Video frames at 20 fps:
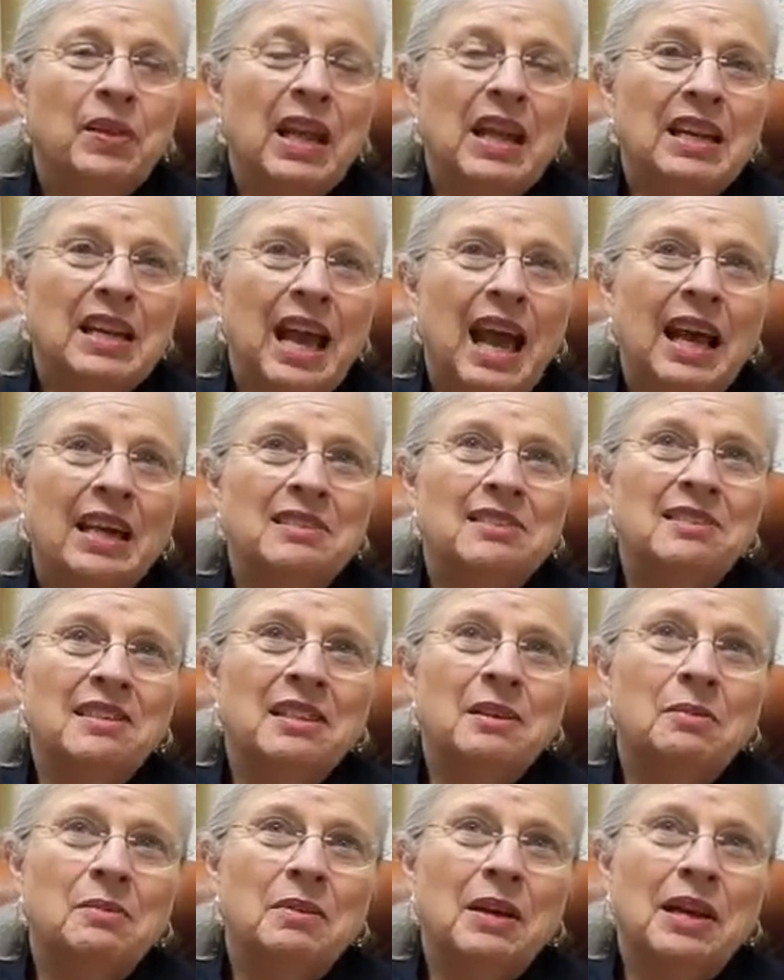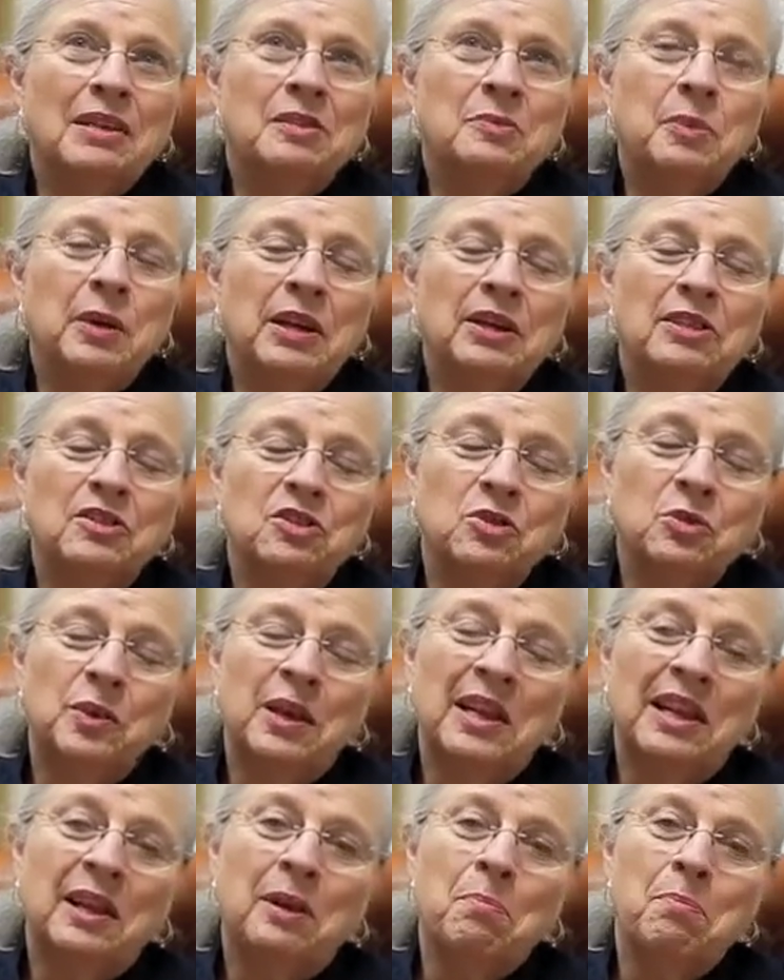And as parents,
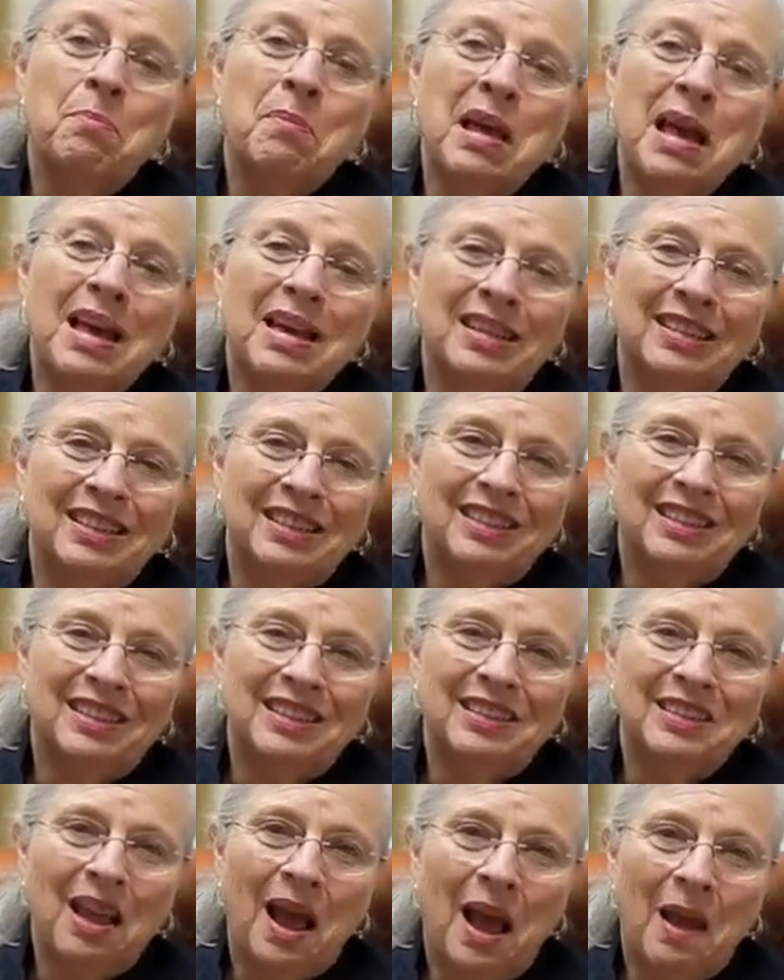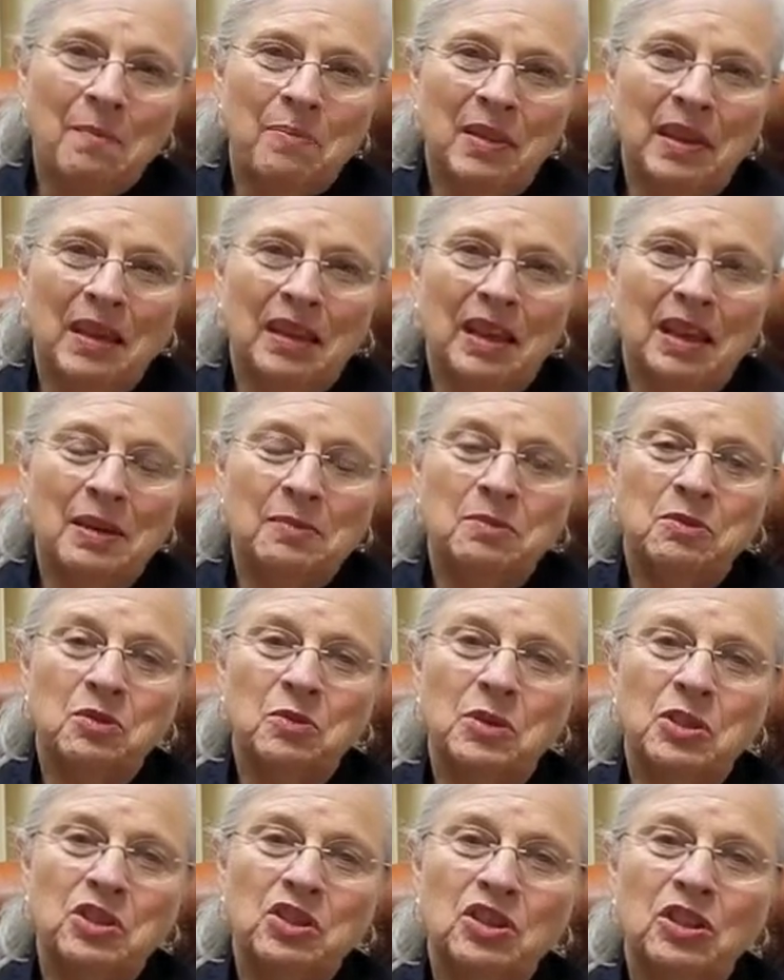we lament the time that comes
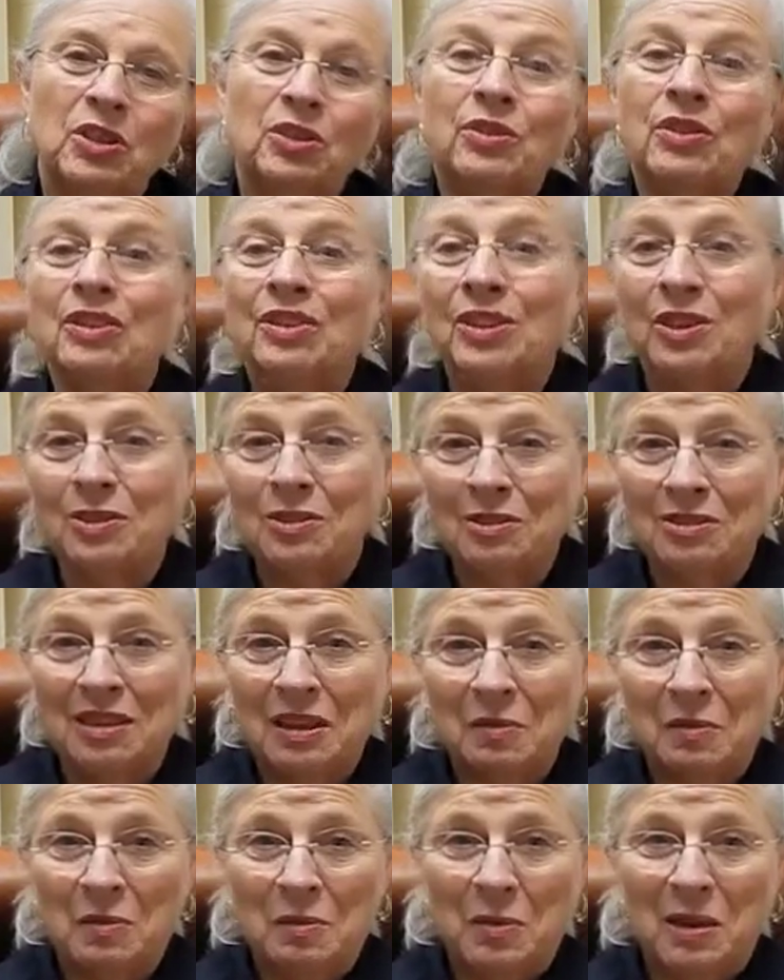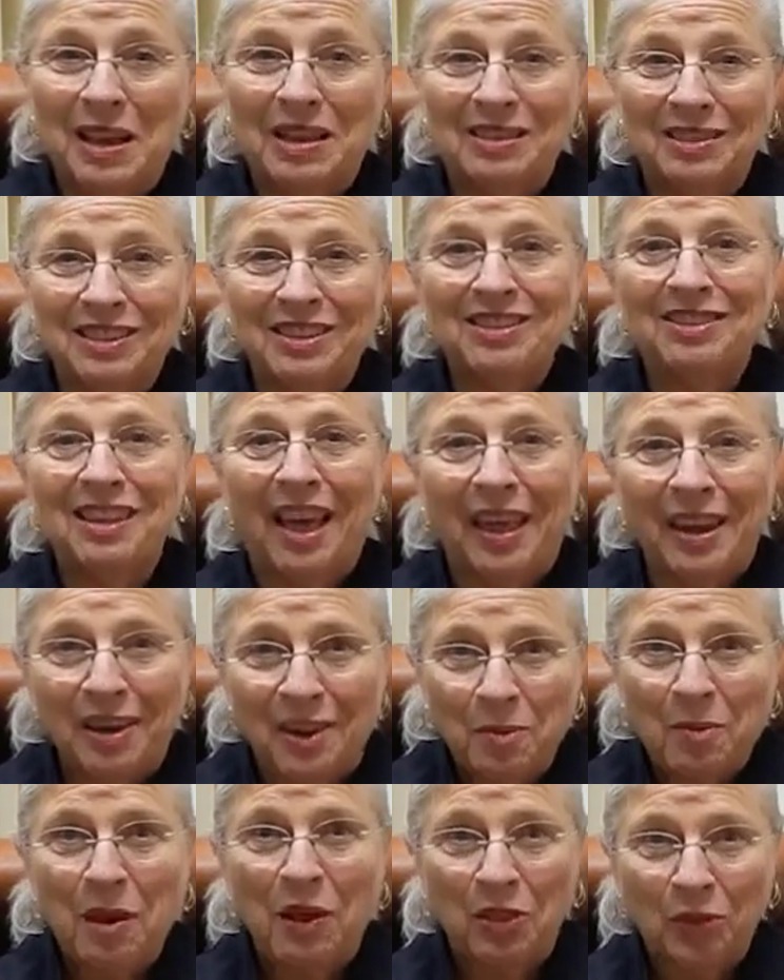when children don't seem to be as
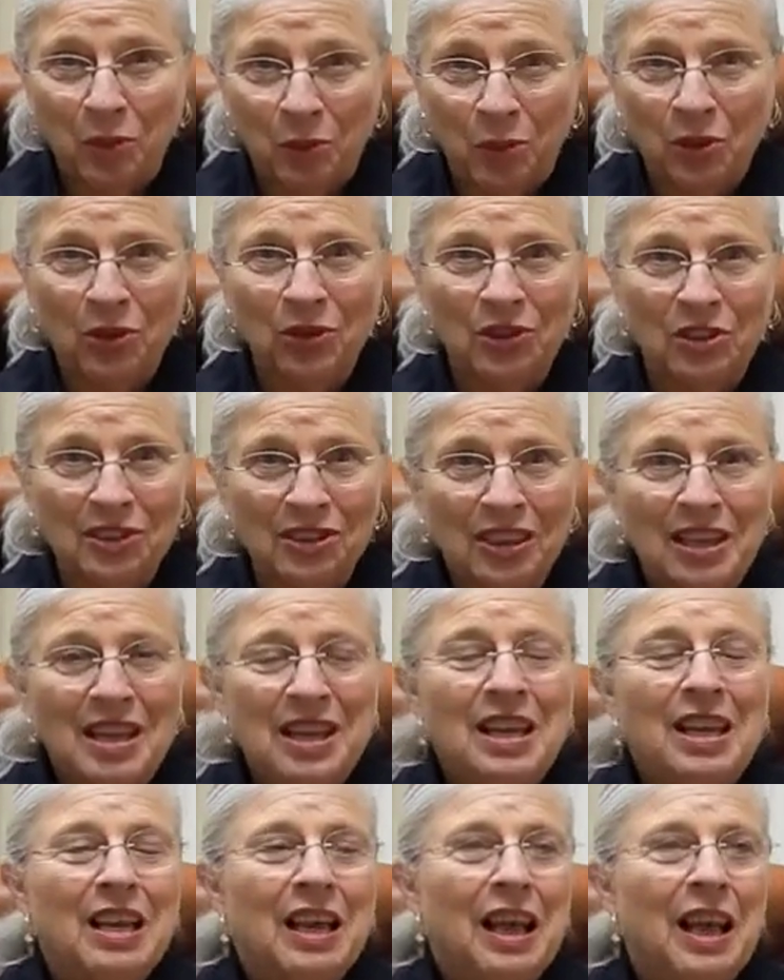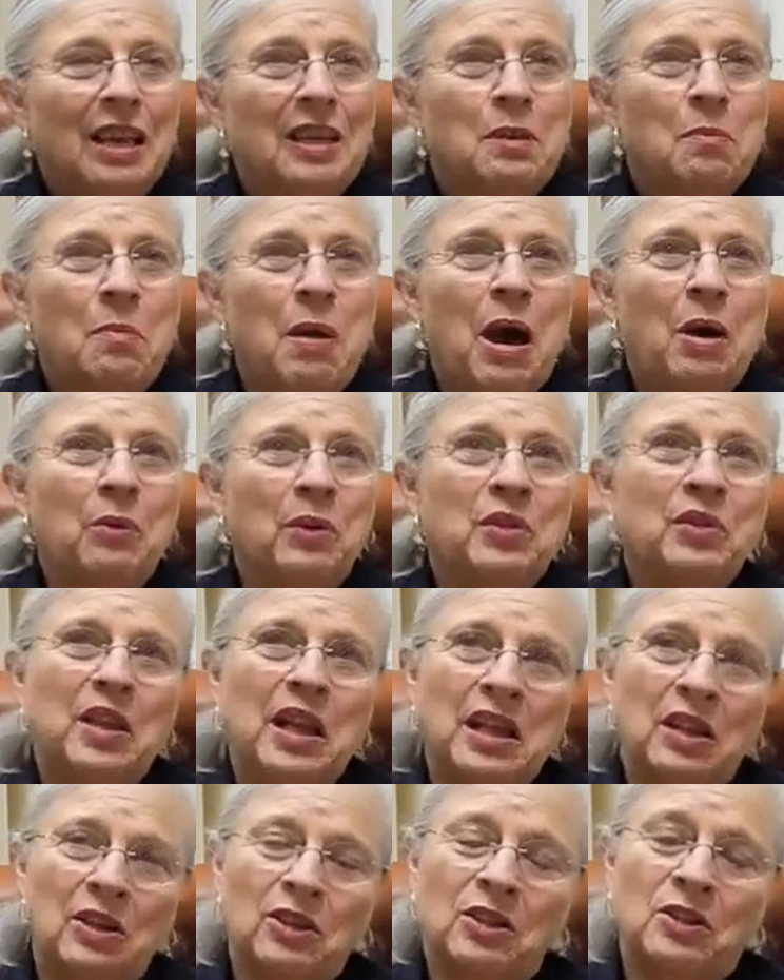excited about the world and about what
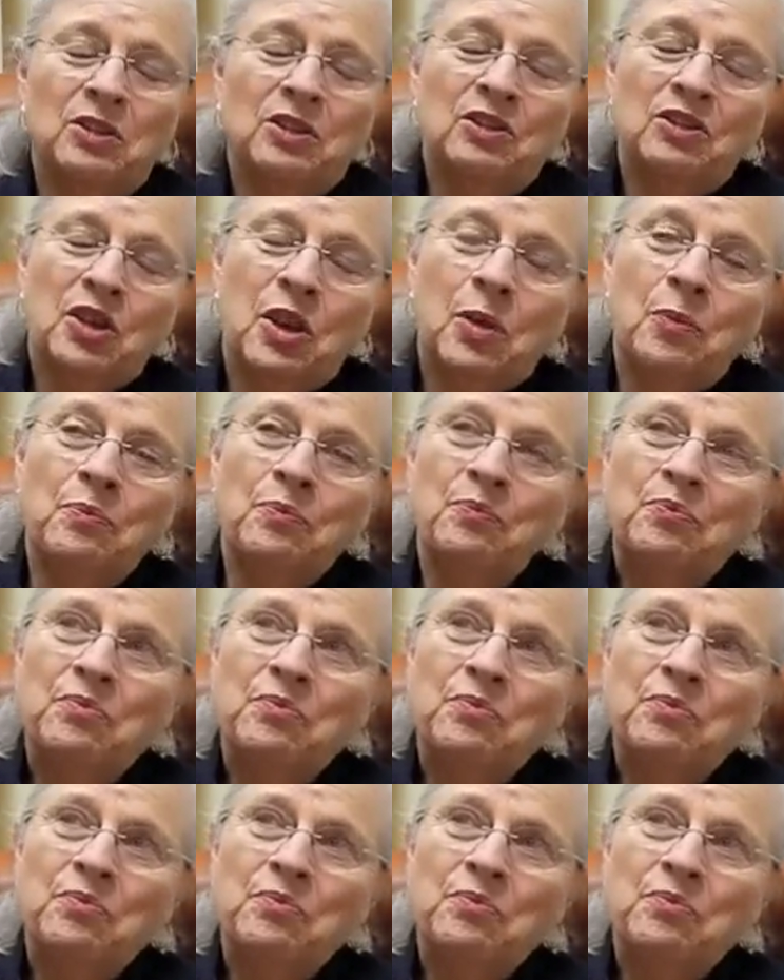they learn. So